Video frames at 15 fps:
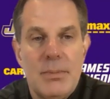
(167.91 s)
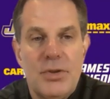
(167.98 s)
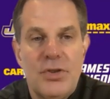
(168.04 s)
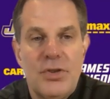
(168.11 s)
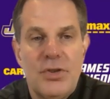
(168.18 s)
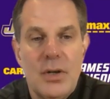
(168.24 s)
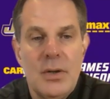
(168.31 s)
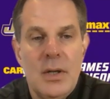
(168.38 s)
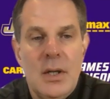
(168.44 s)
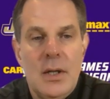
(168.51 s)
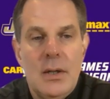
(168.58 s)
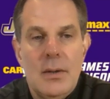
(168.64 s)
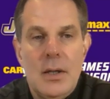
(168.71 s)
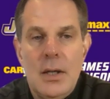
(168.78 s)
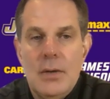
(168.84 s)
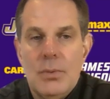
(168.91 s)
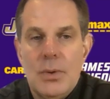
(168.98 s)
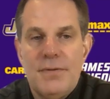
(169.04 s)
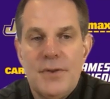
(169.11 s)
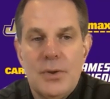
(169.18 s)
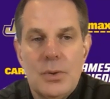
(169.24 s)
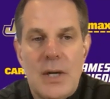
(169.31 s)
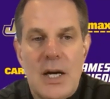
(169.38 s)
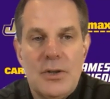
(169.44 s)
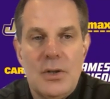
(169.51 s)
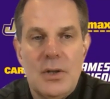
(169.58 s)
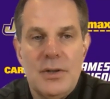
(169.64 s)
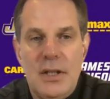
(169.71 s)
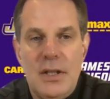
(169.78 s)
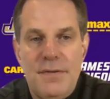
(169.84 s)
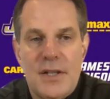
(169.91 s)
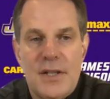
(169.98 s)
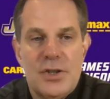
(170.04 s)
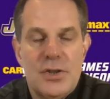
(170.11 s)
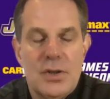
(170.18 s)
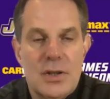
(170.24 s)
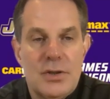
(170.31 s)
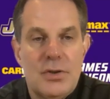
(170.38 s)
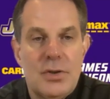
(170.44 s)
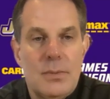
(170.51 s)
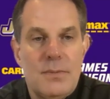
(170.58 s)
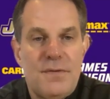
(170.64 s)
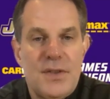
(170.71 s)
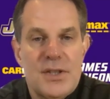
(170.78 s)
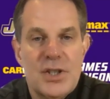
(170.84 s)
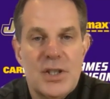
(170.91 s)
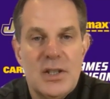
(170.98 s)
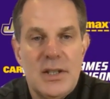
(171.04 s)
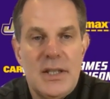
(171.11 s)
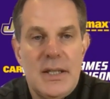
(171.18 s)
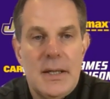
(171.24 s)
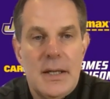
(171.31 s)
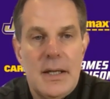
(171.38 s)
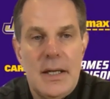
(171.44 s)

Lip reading: So we flew around on defense, took it to them physically,